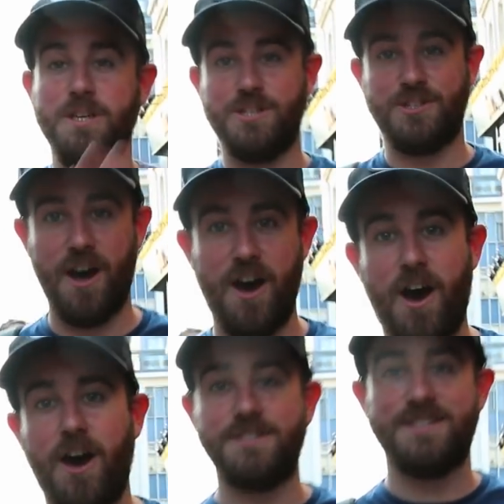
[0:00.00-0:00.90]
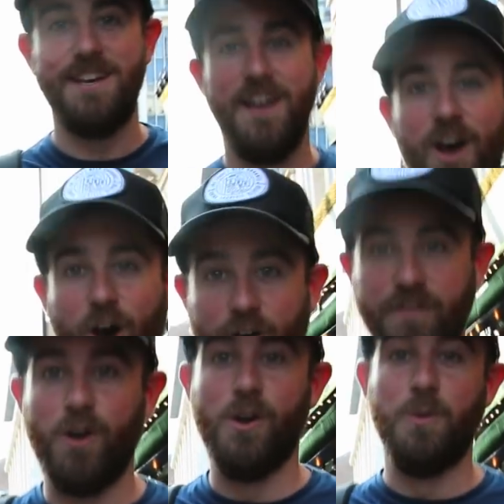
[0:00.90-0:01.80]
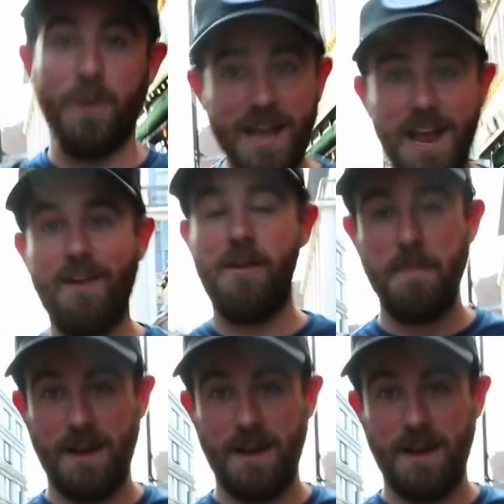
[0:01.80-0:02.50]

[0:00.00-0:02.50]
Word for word: which is the heart of it all. We're here in